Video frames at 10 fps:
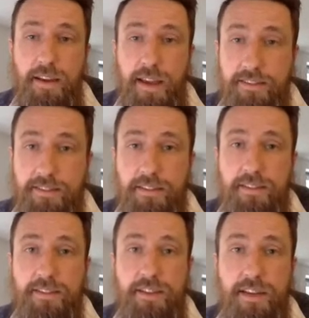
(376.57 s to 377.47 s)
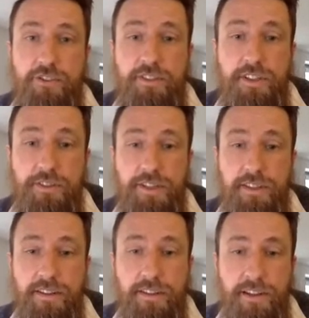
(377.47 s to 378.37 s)
excellent
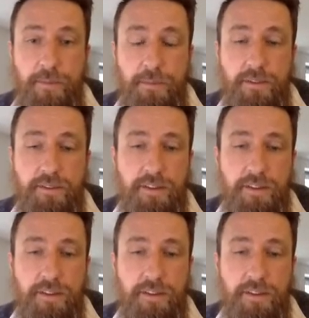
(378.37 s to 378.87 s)
engineering, and